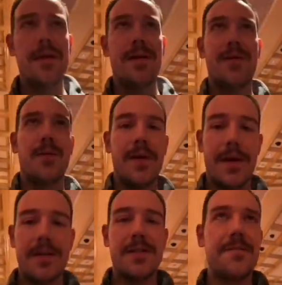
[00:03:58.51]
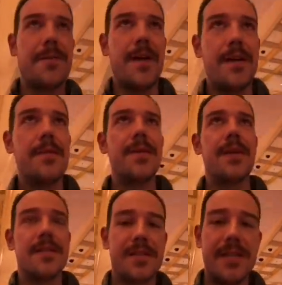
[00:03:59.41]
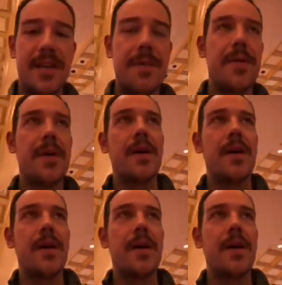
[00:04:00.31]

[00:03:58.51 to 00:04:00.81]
3x is fine being this deep.